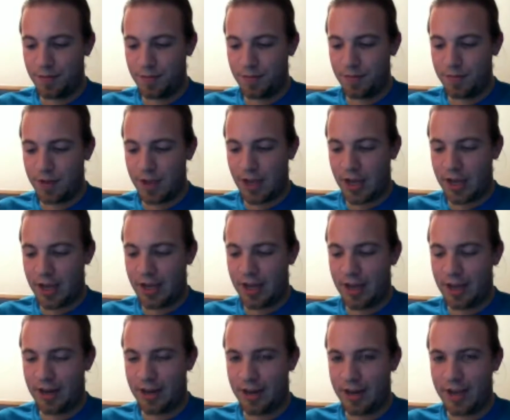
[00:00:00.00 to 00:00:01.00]
and
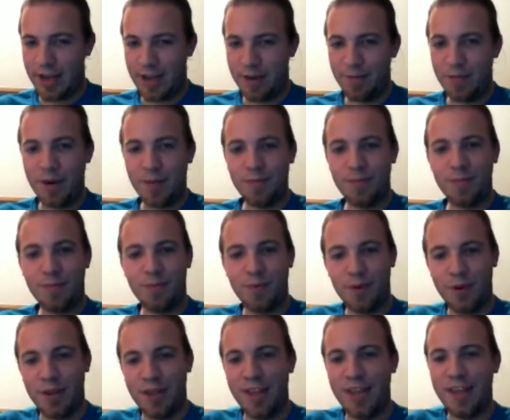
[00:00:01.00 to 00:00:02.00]
I am up pretty
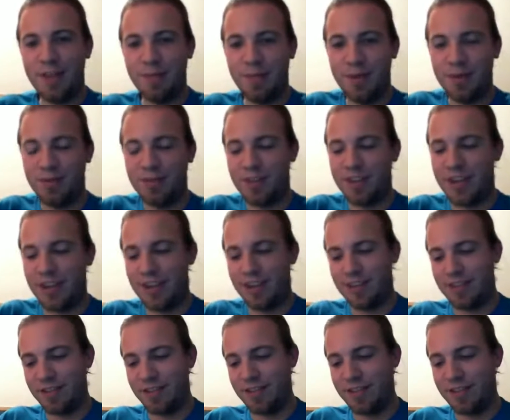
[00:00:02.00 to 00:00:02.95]
late most nights.